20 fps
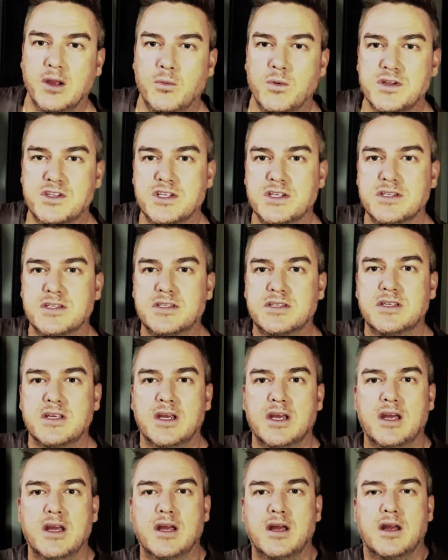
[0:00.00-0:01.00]
which
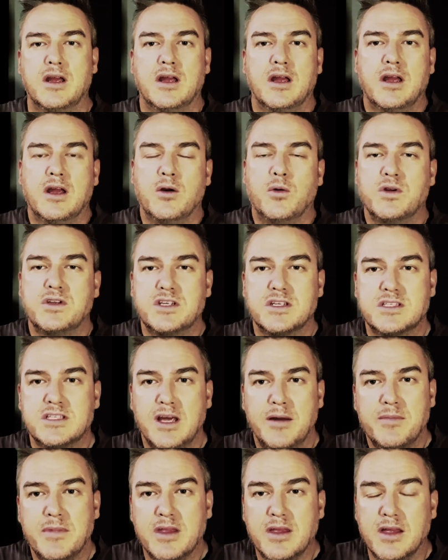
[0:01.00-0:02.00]
is
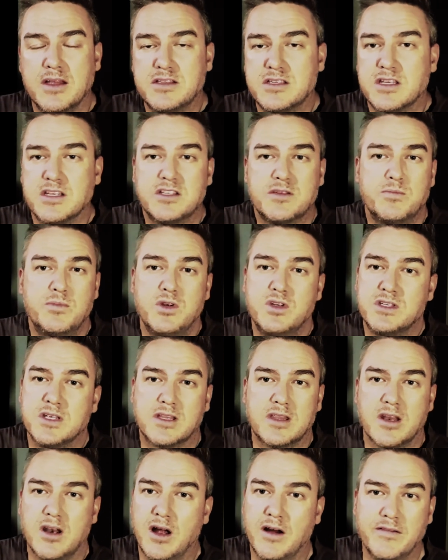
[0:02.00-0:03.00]
something. It's
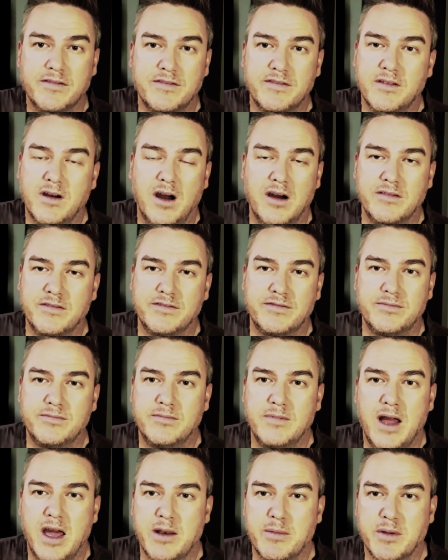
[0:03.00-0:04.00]
music that I've
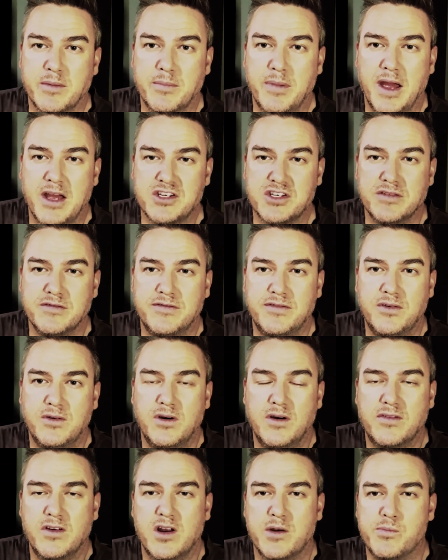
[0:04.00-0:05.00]
had a big passion
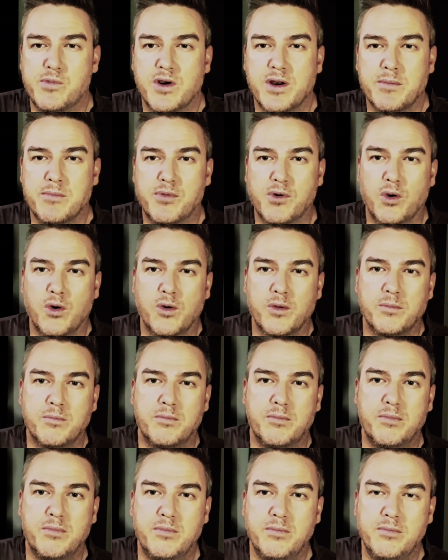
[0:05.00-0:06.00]
for. I've got a pretty
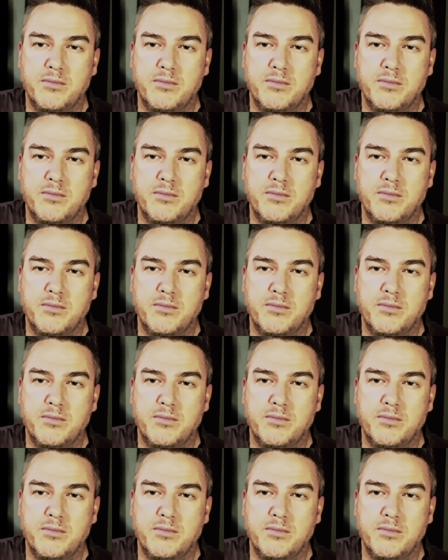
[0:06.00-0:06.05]
broad